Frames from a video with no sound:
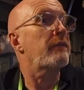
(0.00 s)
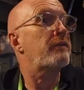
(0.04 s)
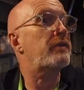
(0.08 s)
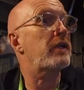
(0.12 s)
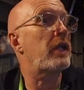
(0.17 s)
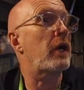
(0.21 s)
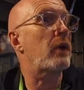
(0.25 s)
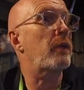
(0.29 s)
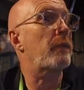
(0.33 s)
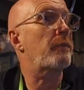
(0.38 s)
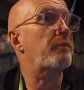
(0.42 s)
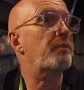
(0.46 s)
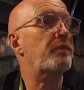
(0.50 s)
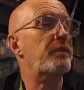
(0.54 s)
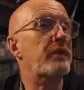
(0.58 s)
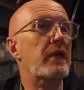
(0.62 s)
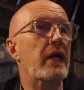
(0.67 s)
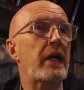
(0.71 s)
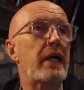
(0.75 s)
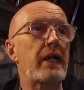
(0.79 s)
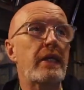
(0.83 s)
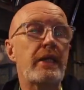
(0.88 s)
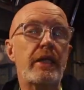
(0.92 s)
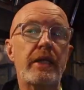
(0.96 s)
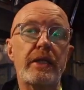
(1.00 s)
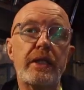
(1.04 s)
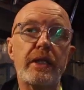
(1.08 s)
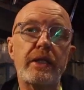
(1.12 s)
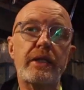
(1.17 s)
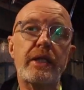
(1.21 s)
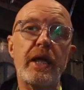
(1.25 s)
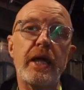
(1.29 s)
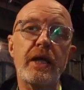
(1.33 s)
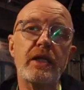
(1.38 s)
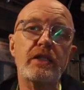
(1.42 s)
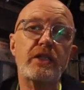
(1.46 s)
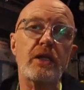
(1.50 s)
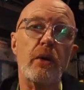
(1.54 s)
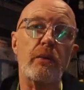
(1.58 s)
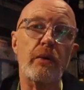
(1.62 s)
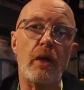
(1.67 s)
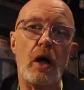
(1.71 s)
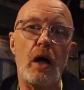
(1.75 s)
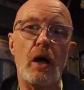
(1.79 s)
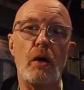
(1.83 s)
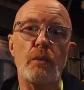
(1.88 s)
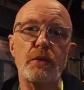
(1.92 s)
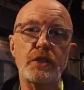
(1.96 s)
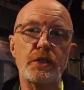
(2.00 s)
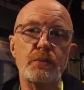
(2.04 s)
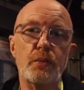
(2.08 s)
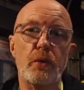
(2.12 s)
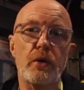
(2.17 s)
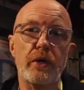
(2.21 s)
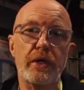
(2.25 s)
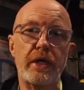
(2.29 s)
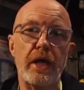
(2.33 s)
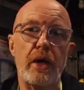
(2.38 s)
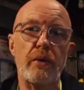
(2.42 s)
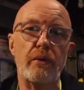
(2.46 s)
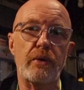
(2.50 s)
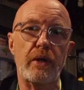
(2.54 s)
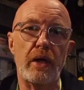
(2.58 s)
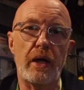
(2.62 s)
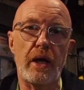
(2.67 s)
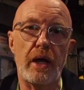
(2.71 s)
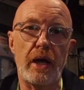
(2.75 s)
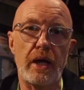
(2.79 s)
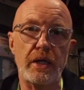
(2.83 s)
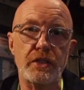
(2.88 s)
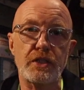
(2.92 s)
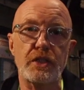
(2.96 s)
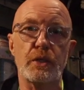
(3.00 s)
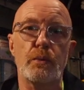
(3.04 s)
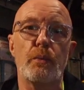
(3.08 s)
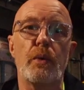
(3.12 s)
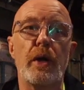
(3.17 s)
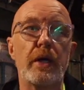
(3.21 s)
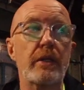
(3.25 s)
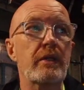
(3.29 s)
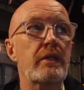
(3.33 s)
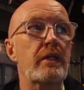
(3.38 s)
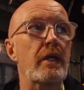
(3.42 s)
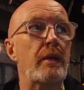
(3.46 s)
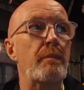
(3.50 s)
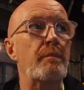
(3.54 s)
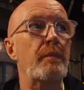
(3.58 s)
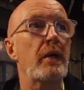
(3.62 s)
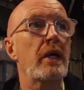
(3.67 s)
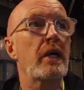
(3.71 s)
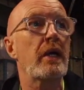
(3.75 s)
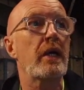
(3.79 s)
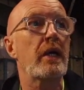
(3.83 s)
You know, things don't always work out as you want them.